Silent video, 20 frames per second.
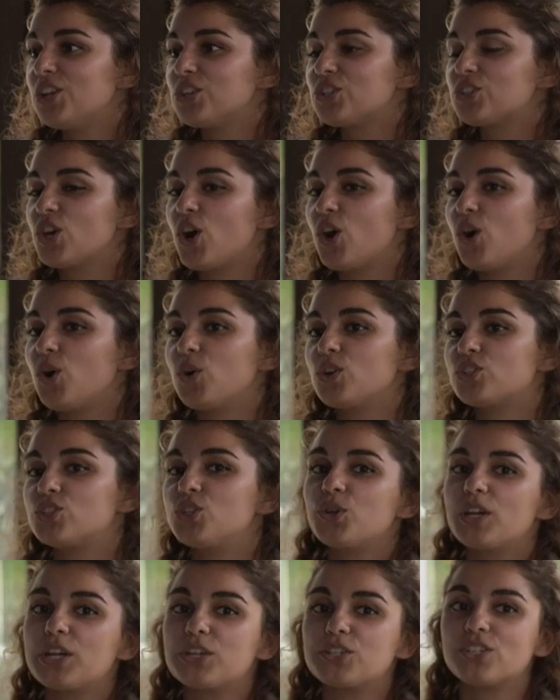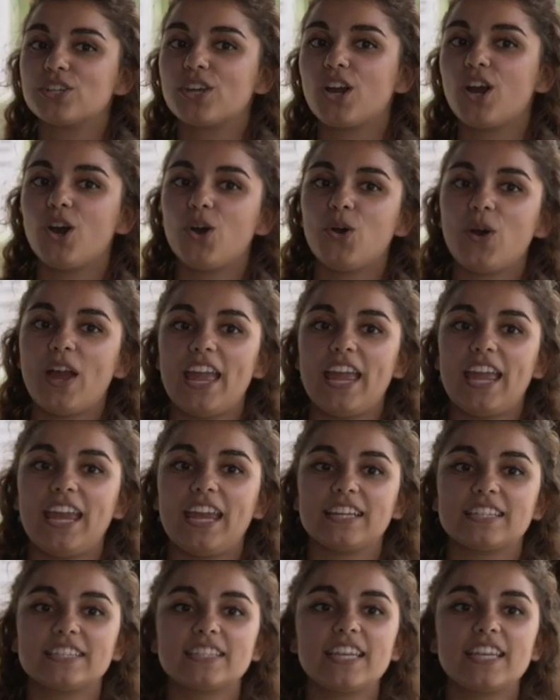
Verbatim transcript: So two years ago, a